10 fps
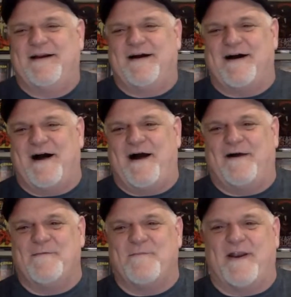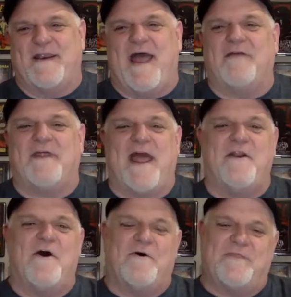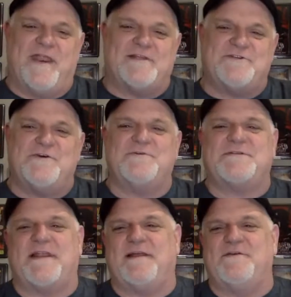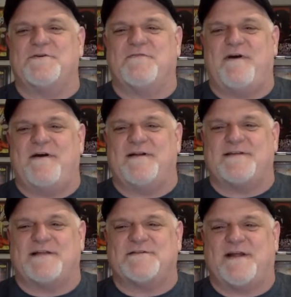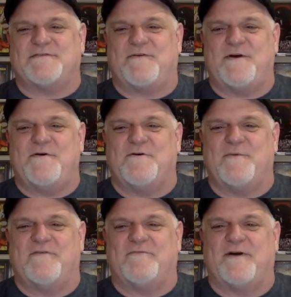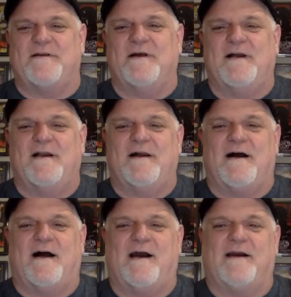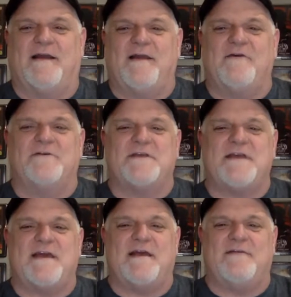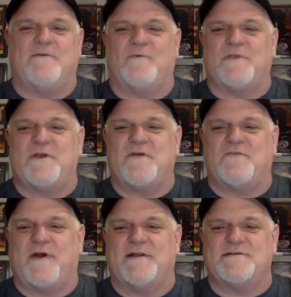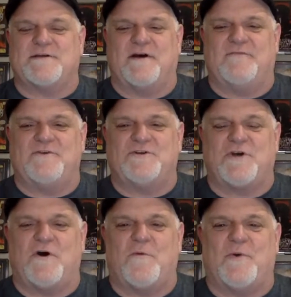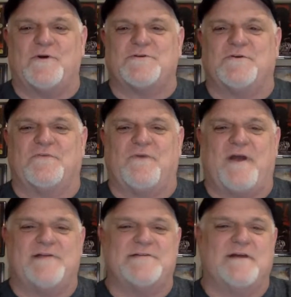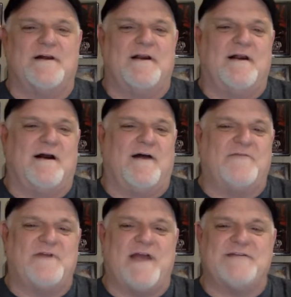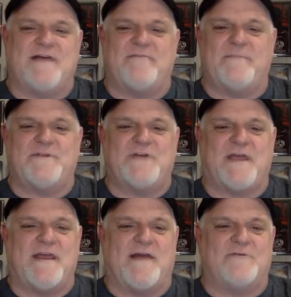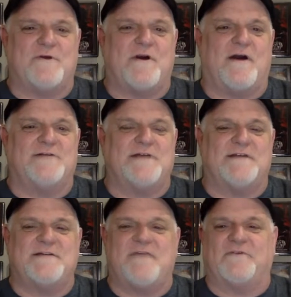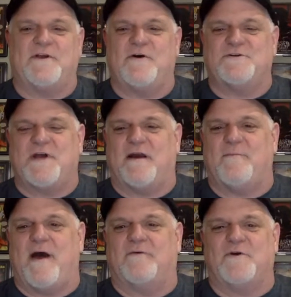But now that I know that it's you sending in those variants, that's very cool, my friend. Hero and the Kid, really good friends of the show, personal friends. If you guys haven't been checking out their content, definitely go check them out.